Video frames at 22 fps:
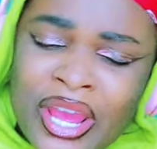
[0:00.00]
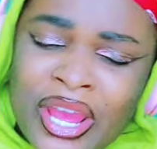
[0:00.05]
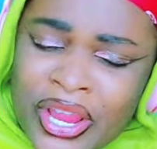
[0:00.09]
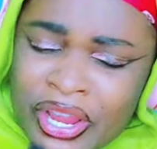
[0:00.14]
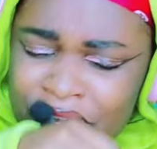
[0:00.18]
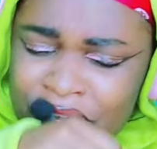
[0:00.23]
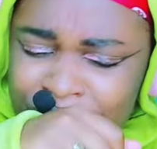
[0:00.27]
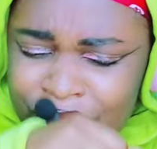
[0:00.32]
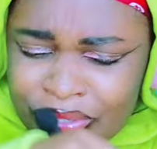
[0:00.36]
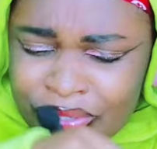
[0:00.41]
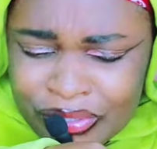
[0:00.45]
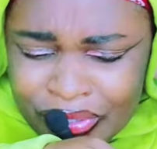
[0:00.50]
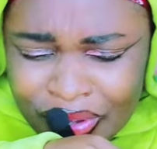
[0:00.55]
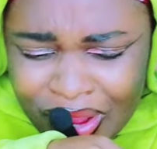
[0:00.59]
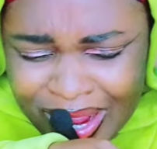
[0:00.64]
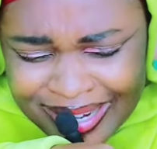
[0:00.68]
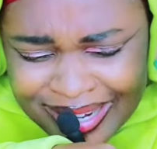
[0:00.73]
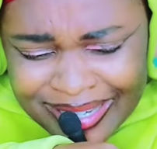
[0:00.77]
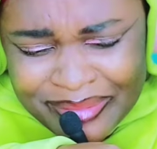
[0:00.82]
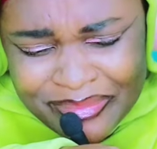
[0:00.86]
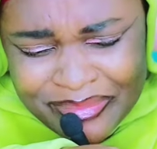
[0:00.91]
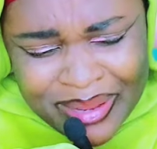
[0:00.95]

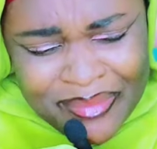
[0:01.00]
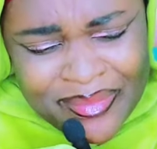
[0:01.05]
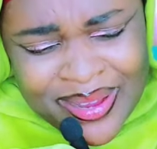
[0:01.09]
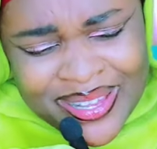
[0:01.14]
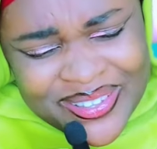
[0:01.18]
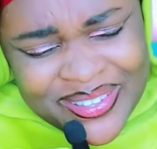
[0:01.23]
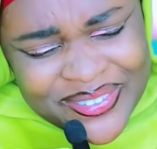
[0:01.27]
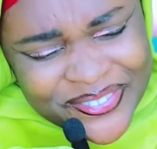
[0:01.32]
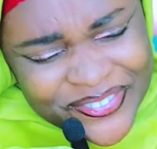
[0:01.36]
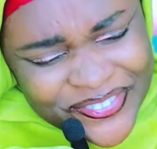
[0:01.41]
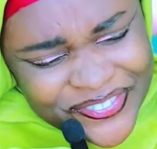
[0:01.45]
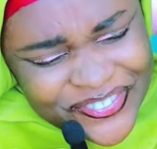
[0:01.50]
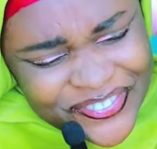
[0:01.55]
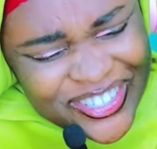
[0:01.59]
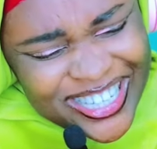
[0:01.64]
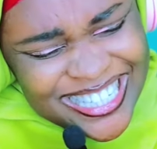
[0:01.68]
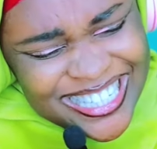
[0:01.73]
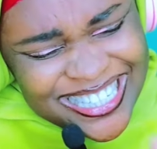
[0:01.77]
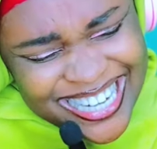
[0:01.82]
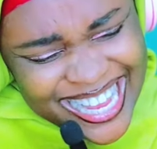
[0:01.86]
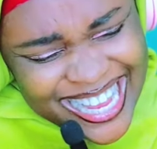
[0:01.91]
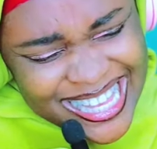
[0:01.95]
the
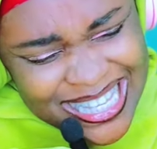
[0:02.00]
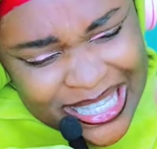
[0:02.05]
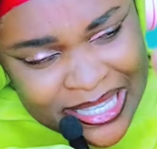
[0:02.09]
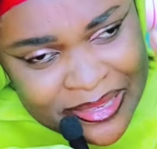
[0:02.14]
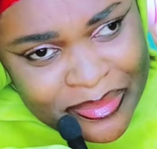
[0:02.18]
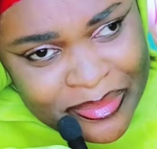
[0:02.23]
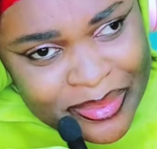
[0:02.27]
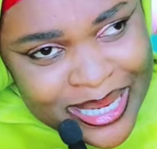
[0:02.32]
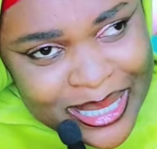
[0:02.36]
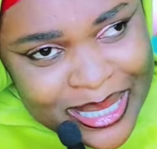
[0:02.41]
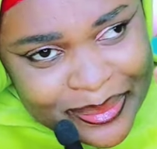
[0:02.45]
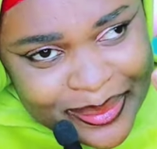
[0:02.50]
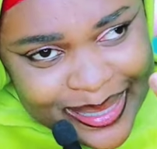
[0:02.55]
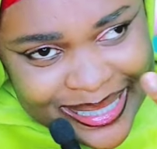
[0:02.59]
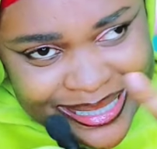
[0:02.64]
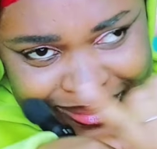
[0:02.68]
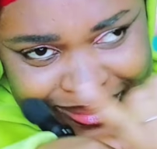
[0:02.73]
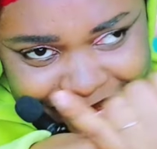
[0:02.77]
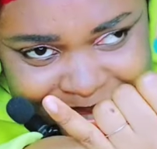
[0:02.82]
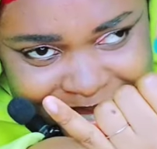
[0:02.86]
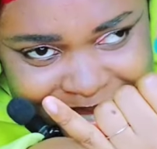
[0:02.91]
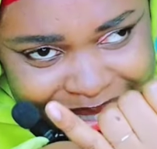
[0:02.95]
finance bill,
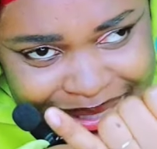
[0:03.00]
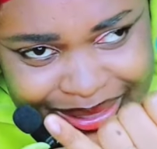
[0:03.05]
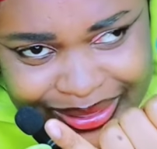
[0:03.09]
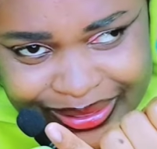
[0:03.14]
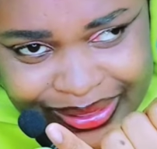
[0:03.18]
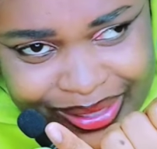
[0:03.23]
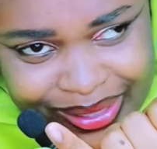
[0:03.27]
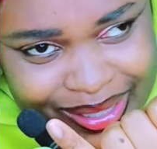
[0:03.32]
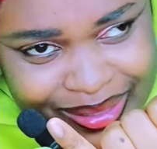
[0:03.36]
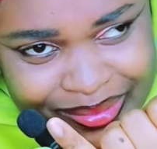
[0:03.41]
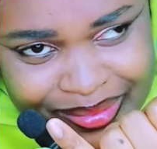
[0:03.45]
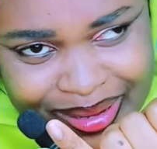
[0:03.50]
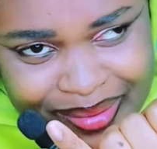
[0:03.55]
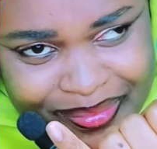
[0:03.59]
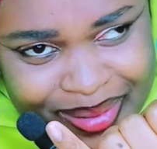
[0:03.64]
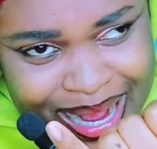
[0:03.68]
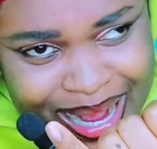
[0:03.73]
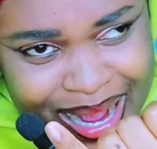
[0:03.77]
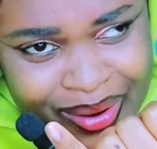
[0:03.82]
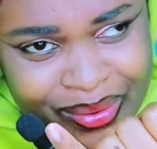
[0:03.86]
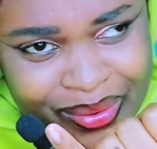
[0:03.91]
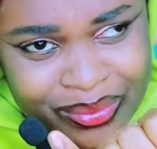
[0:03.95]
Mandama? Do you remember
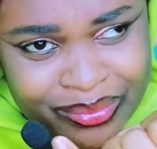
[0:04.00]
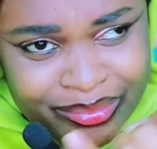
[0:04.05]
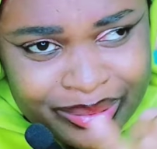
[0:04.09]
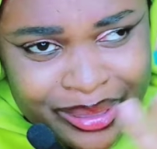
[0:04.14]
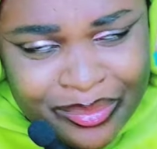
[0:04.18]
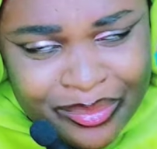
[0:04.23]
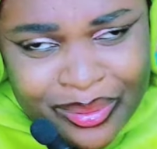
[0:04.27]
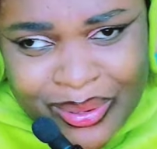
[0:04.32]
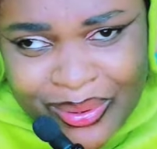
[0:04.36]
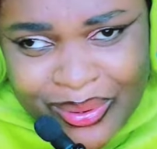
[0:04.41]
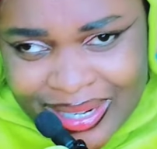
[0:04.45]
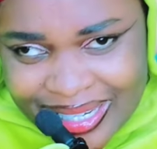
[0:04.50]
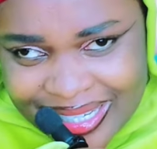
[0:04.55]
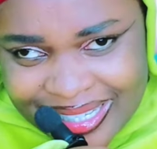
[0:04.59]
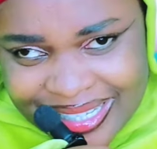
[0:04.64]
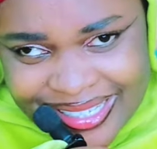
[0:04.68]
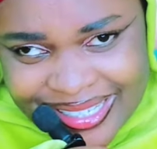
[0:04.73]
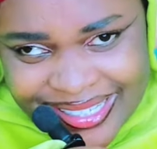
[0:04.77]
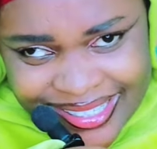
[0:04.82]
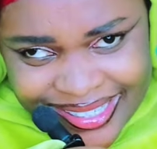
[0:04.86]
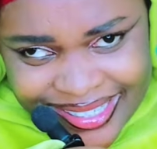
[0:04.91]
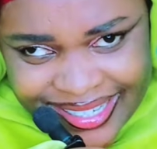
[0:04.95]
how people were
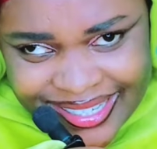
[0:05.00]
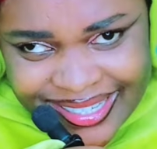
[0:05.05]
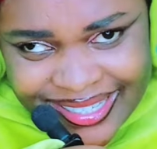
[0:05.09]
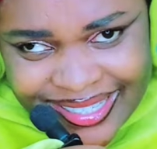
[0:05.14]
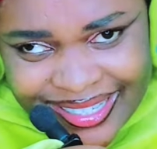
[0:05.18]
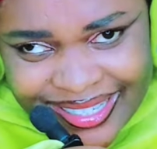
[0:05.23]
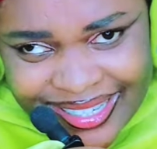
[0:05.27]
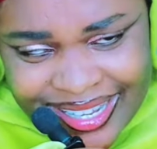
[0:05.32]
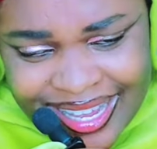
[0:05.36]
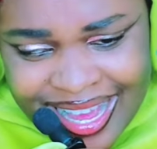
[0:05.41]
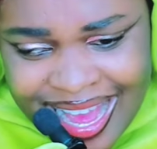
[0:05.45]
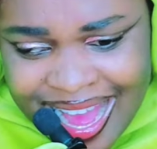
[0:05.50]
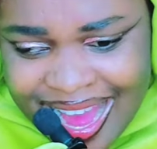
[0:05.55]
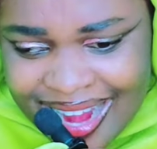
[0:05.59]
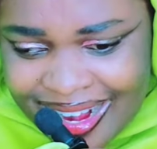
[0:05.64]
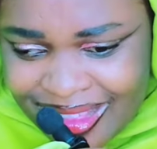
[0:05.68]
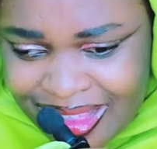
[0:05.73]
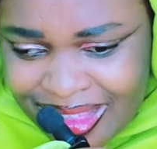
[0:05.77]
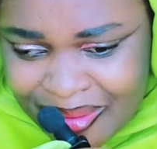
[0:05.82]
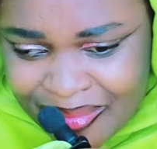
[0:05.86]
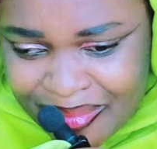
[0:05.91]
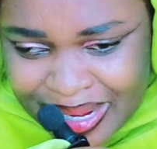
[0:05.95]
injured?
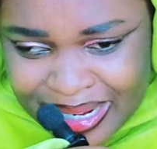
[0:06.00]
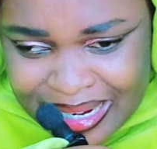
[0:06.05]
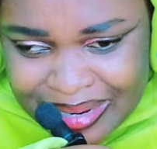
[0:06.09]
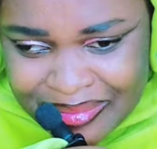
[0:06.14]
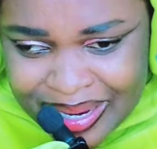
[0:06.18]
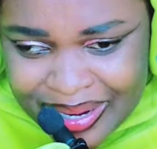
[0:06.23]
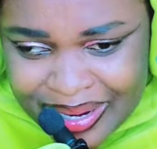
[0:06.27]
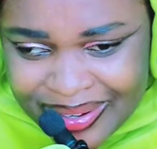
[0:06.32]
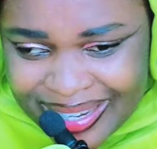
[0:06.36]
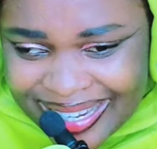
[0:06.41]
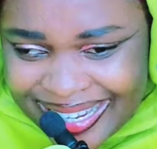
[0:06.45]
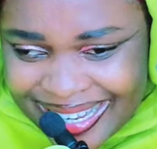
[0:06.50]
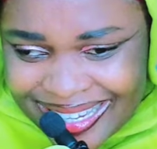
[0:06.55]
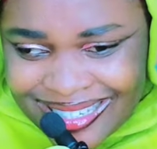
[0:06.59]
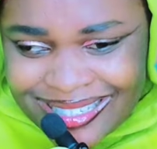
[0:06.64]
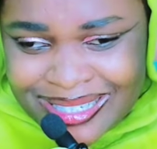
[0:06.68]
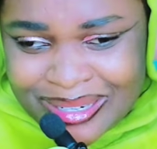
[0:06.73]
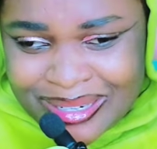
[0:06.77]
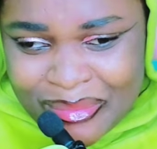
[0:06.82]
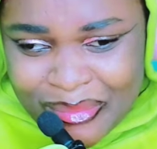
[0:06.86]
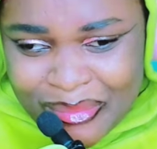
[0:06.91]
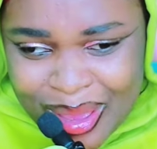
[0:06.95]
Another Mandama, I can't
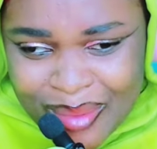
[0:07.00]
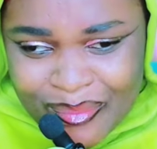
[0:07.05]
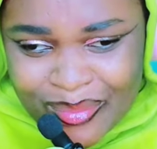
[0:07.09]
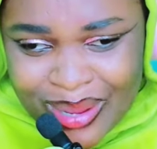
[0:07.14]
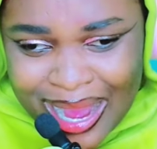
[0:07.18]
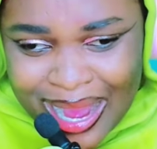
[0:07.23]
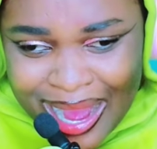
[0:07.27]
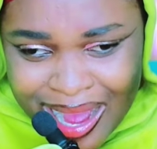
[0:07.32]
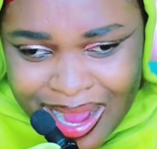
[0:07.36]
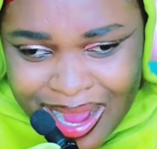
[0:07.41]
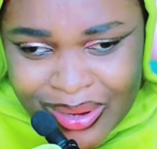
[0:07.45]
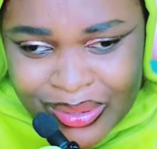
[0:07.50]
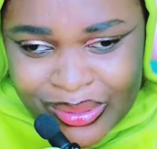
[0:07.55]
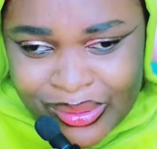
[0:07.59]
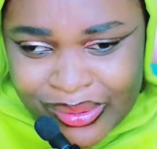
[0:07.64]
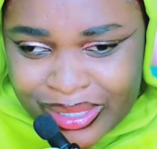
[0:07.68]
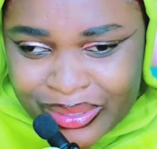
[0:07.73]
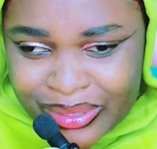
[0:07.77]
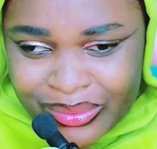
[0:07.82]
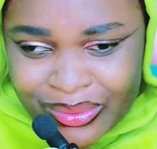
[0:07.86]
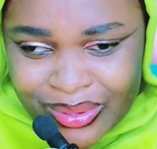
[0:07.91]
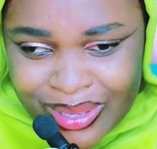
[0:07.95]
remember how
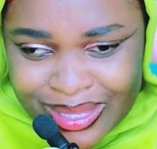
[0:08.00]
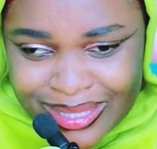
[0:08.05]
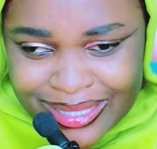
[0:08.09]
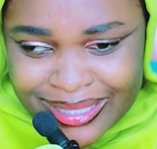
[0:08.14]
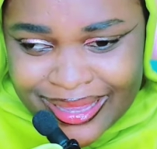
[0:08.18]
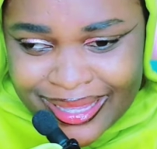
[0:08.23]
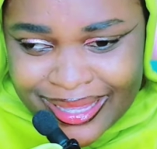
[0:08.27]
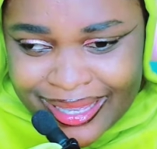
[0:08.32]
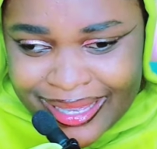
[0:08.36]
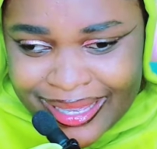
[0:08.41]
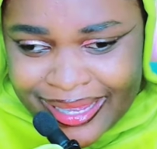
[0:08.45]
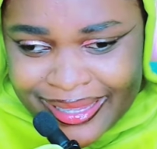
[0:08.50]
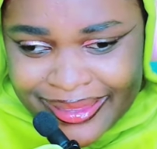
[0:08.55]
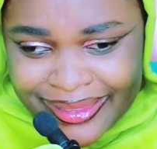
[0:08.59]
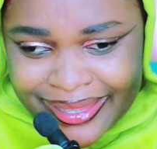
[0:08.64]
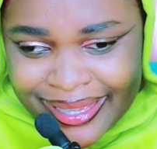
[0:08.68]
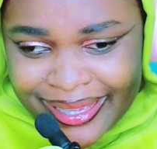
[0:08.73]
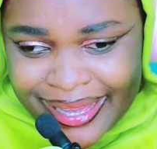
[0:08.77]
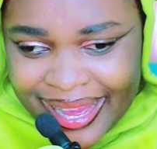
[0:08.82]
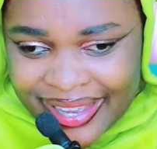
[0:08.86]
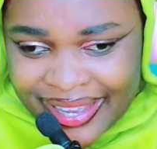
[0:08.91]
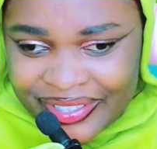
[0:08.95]
it was
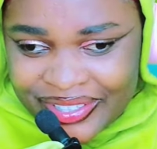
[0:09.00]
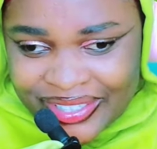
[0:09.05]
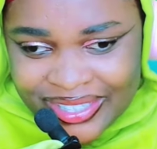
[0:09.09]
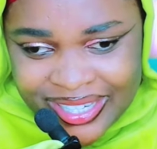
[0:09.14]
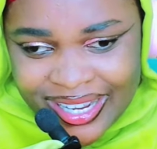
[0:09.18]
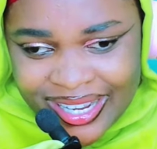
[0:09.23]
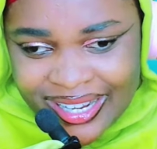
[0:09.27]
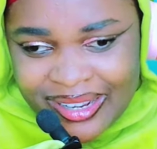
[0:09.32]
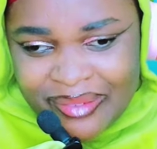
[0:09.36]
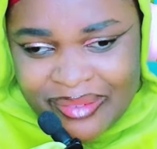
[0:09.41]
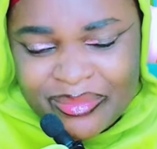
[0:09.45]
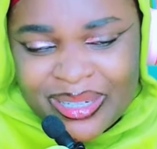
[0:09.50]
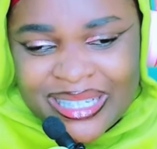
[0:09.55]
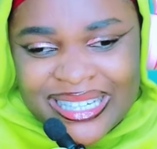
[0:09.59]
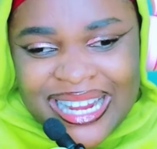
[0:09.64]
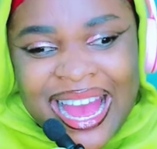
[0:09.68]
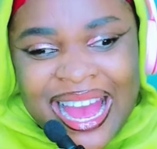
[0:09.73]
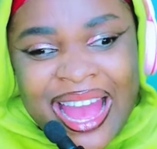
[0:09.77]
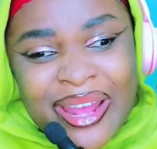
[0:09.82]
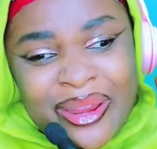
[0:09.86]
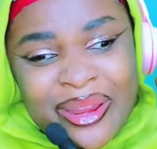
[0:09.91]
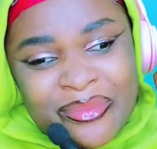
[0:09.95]
the hashtag, but
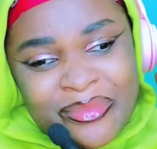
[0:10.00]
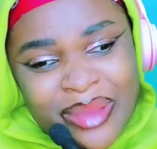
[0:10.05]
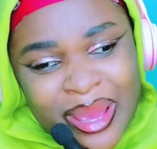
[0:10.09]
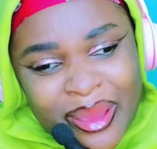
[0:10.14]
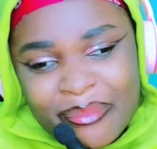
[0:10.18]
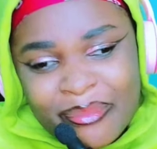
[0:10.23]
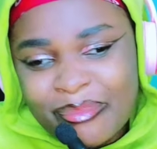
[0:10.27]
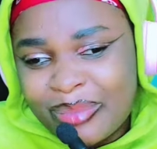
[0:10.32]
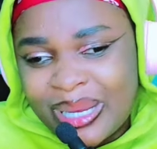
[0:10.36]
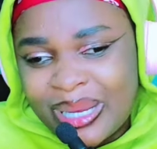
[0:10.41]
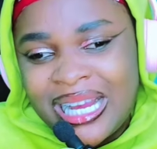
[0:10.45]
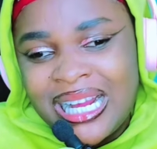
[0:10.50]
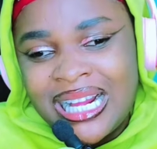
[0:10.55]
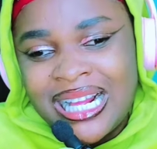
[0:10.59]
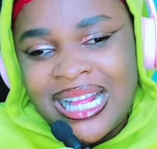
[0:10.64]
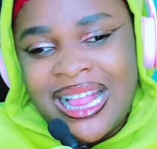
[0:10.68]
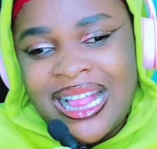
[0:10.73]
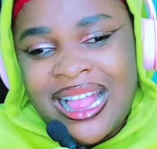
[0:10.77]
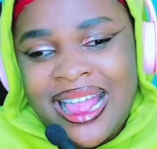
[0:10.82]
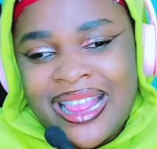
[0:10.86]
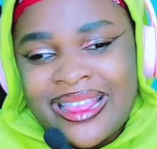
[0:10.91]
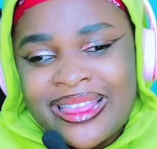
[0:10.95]
I remember
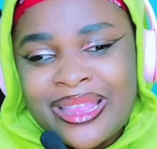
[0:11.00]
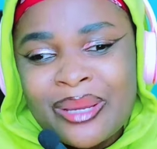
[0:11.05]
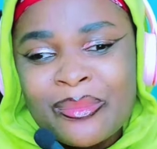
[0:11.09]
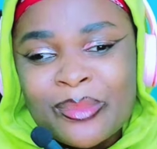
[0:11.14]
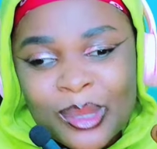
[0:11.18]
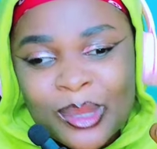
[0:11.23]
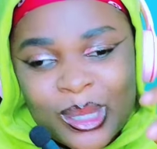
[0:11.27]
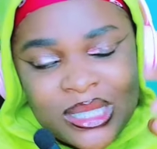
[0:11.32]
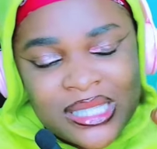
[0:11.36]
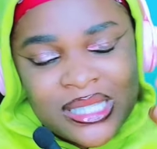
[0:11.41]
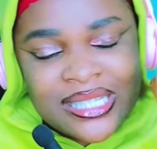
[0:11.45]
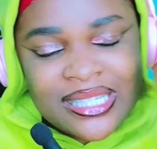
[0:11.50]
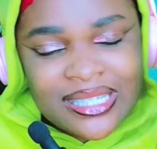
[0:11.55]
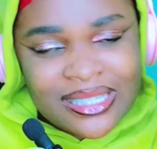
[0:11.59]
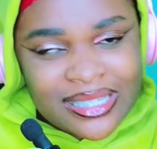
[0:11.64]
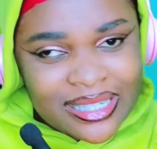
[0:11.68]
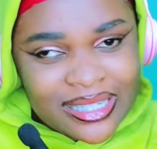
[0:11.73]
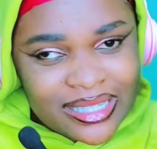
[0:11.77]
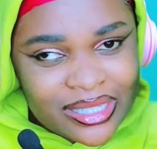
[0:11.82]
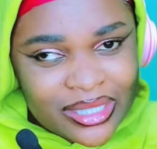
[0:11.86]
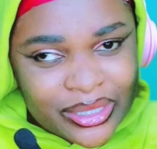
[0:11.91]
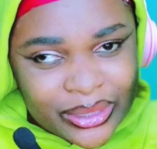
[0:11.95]
the most
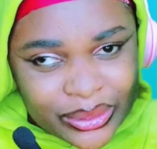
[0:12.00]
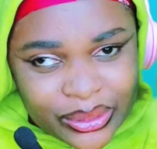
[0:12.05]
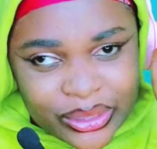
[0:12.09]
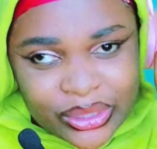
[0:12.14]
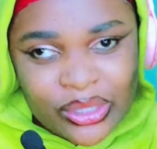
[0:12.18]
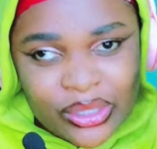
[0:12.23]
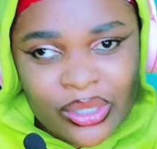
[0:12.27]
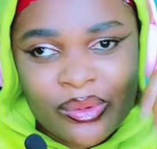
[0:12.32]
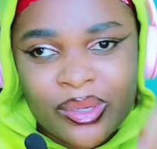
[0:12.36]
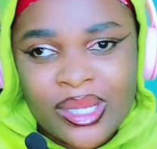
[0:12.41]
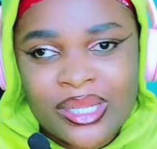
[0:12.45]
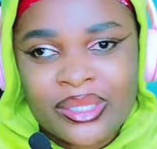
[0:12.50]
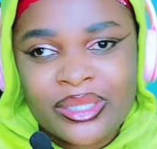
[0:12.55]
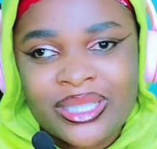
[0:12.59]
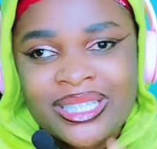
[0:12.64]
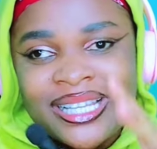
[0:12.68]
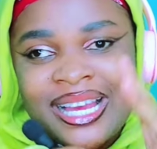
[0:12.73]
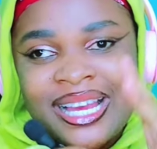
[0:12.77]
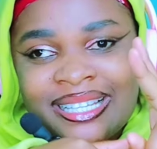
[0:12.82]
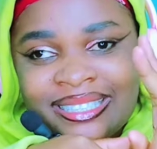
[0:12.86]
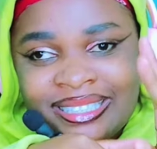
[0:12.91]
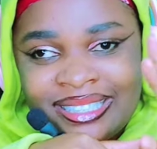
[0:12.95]
crucial one, the
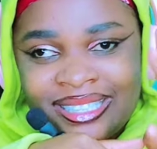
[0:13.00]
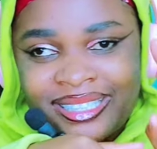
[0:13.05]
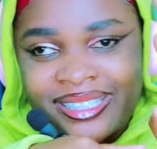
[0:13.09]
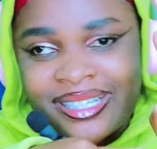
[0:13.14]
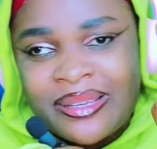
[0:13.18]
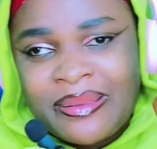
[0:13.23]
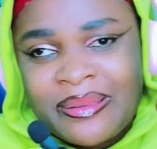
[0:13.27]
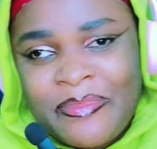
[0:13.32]
hashtag